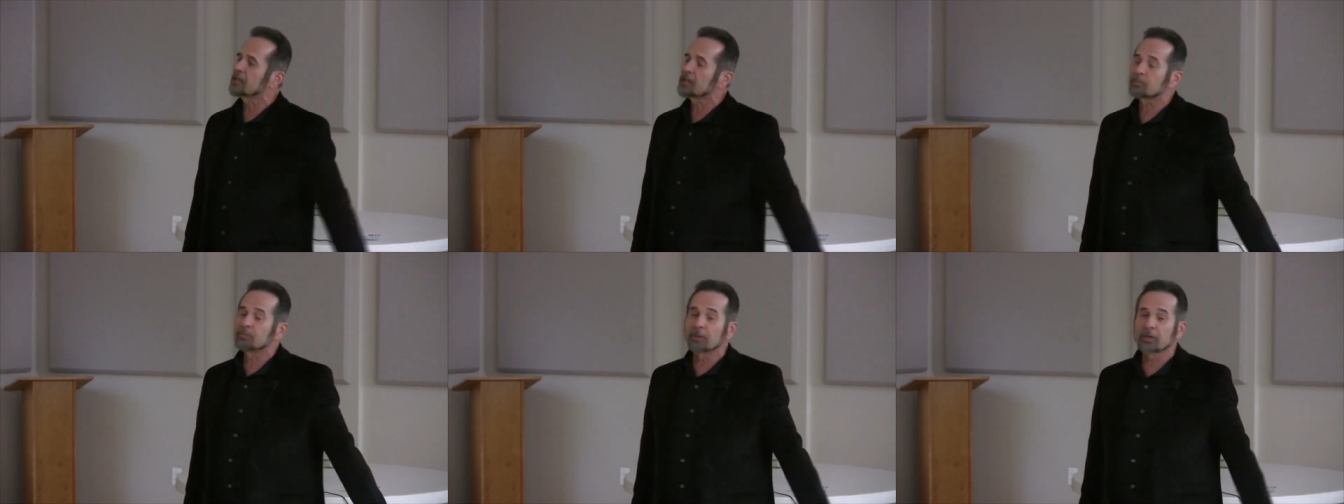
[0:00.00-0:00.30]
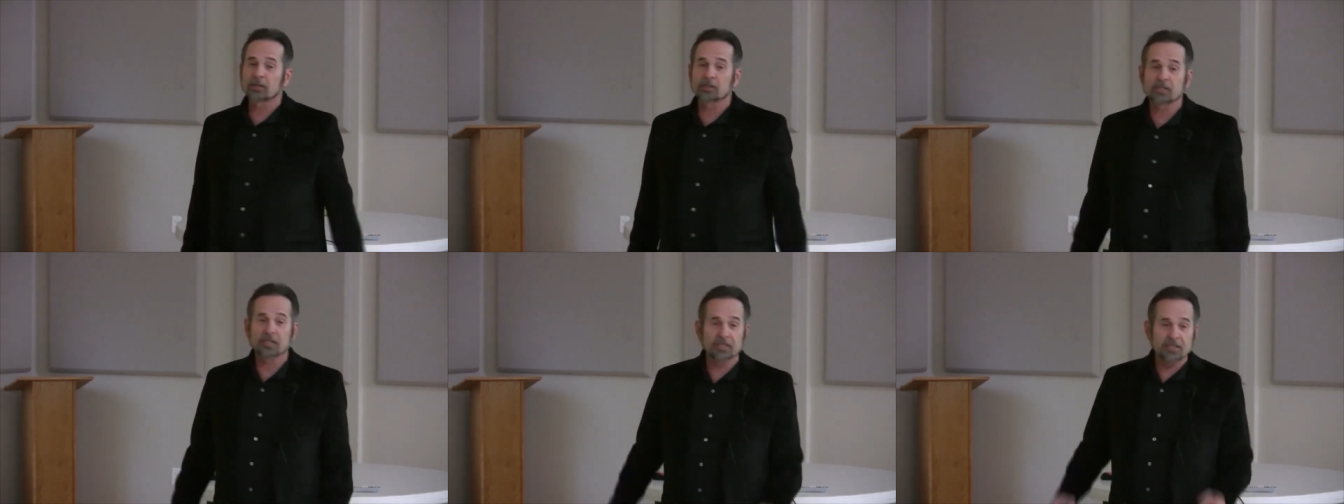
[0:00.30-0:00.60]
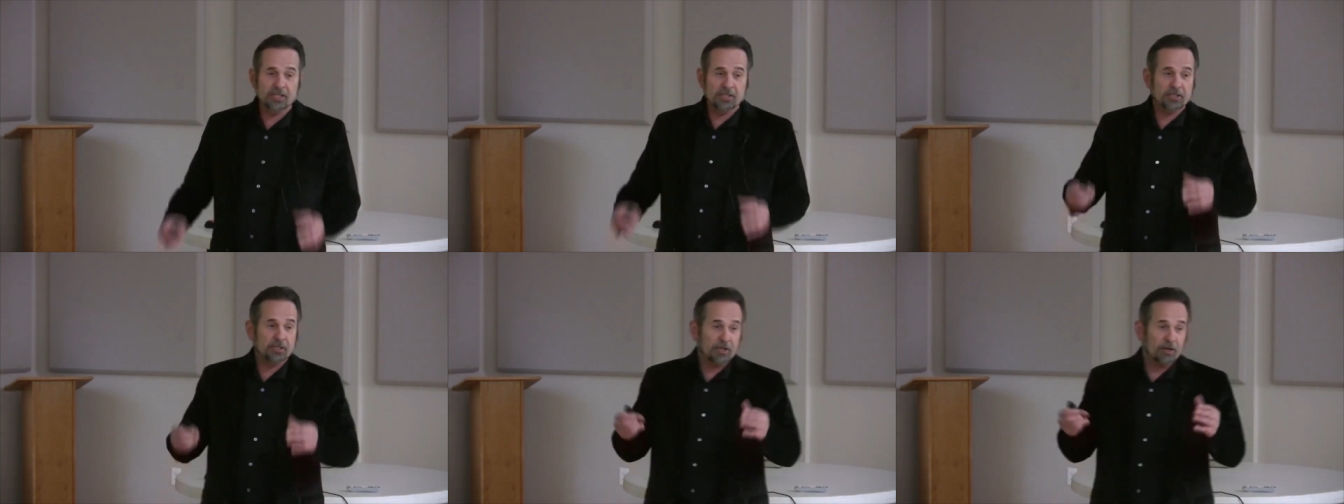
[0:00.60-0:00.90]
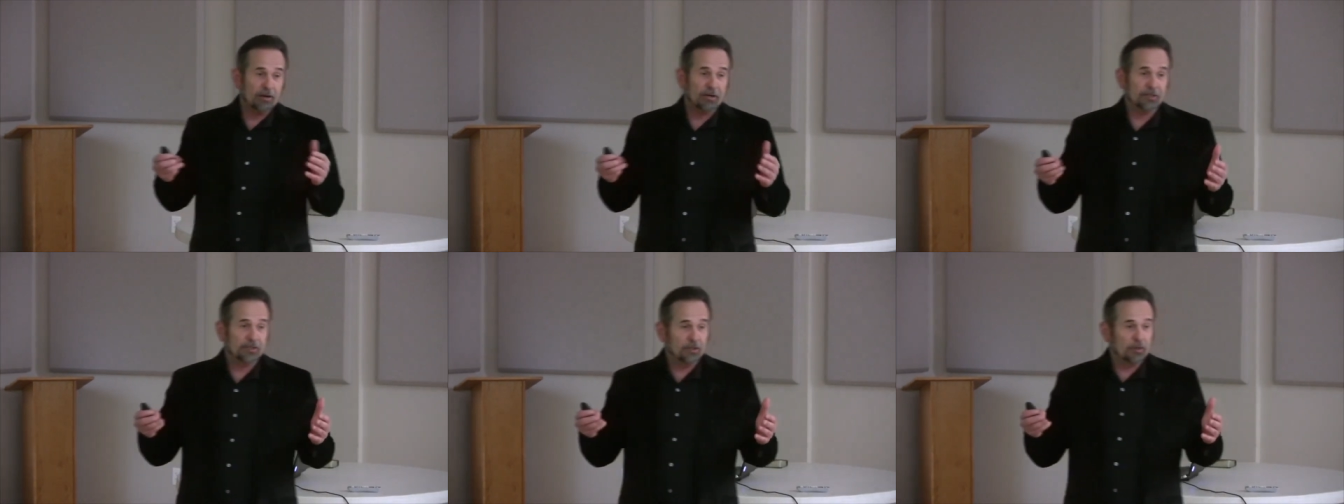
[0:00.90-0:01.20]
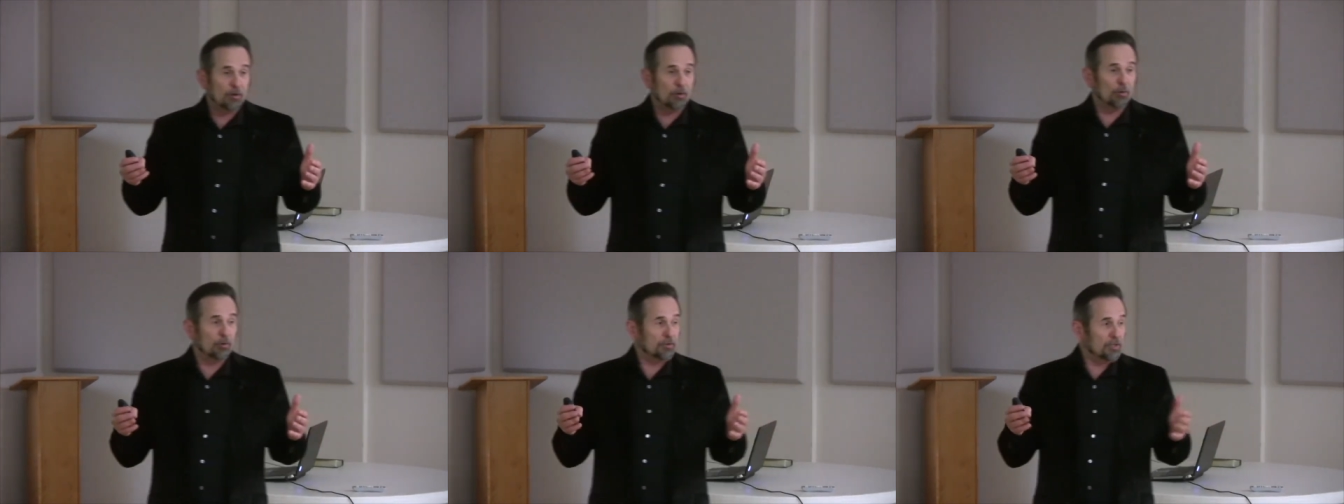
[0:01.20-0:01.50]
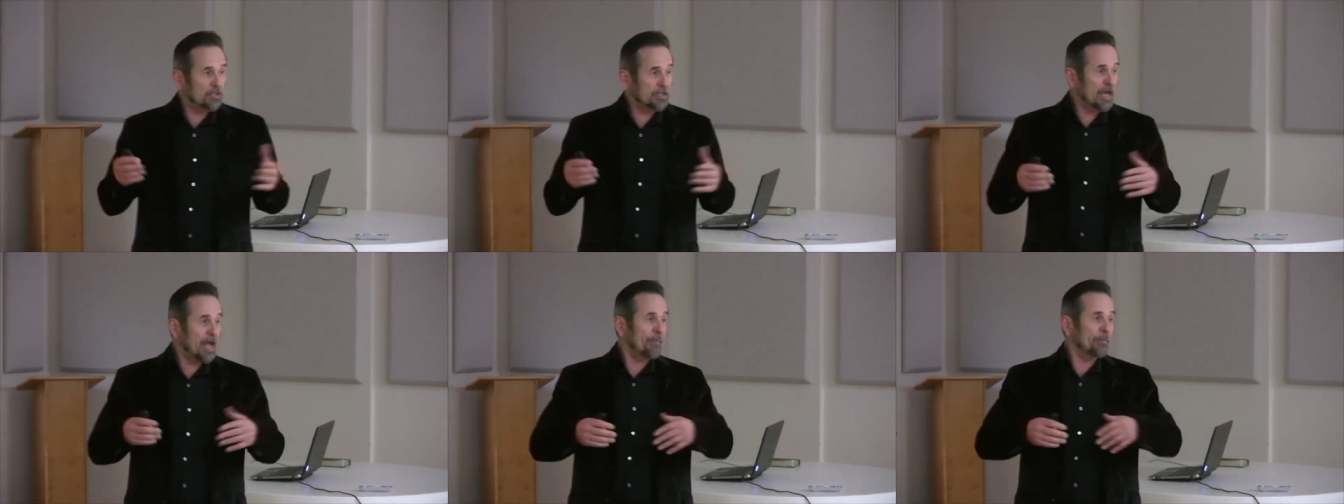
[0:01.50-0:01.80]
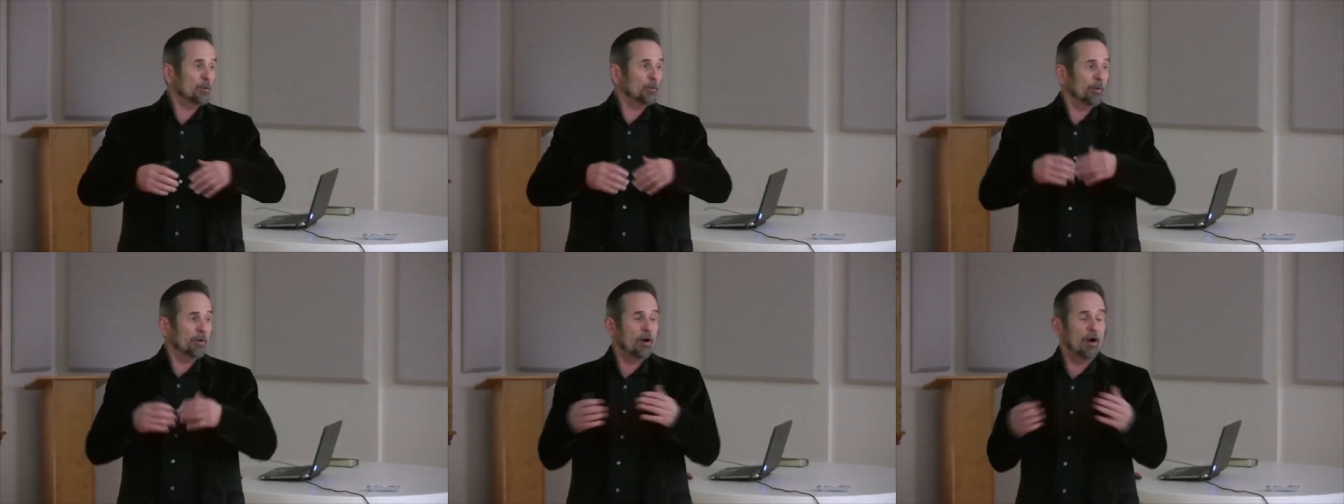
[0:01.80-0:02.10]
this, because in this series, you know, on the
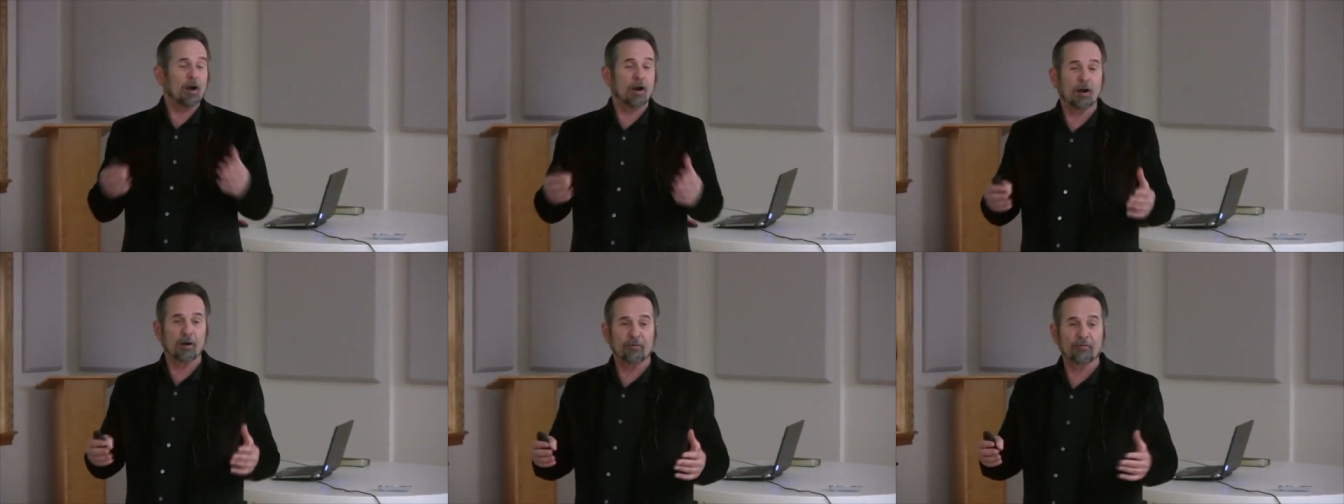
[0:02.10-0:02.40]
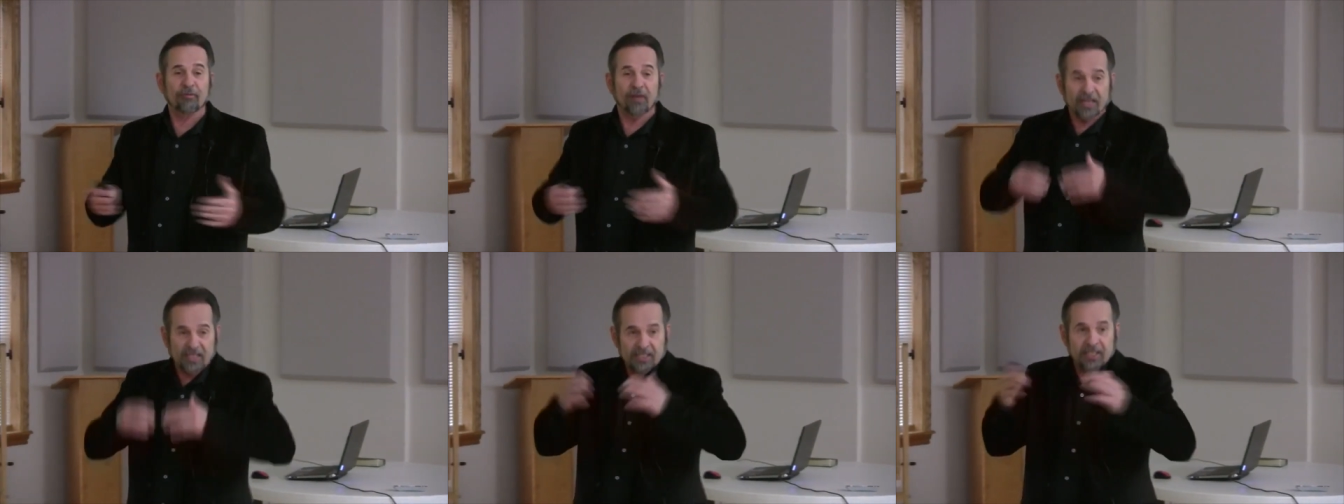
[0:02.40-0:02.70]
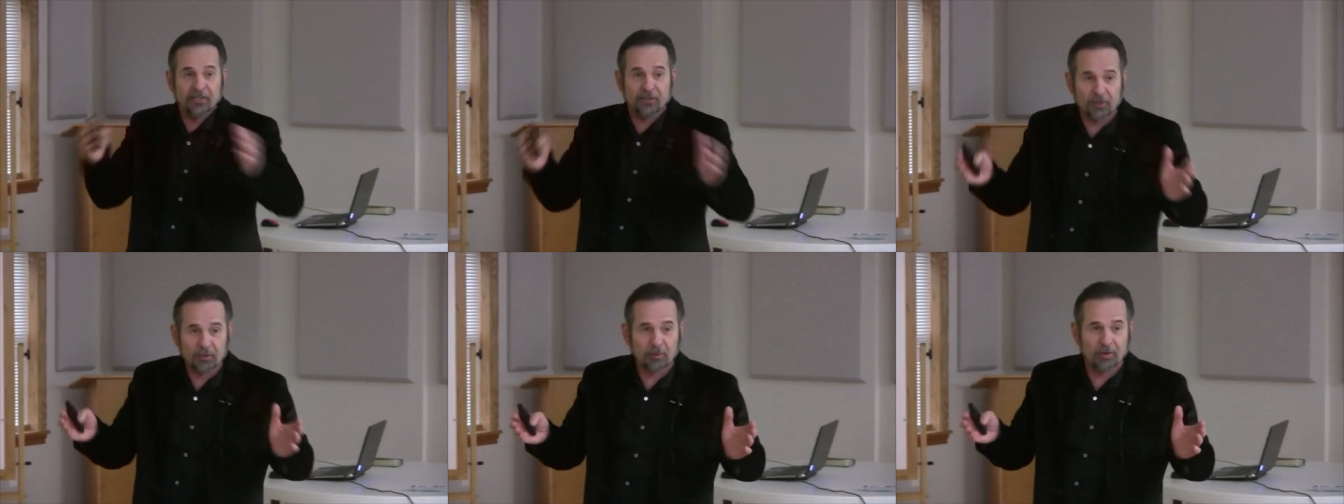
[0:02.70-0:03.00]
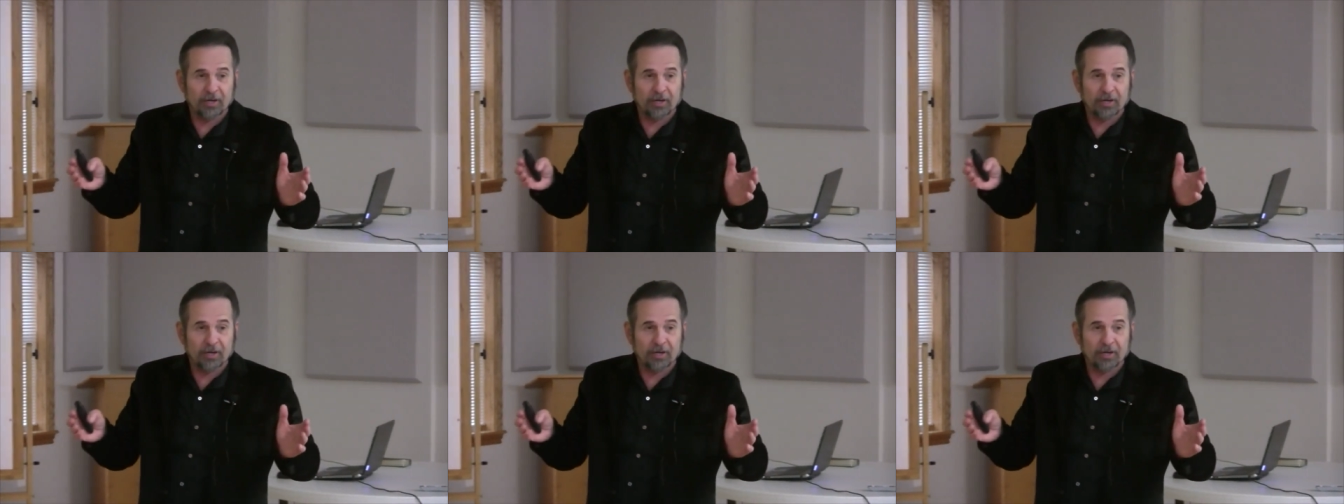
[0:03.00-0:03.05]
Sabbath, we are facing the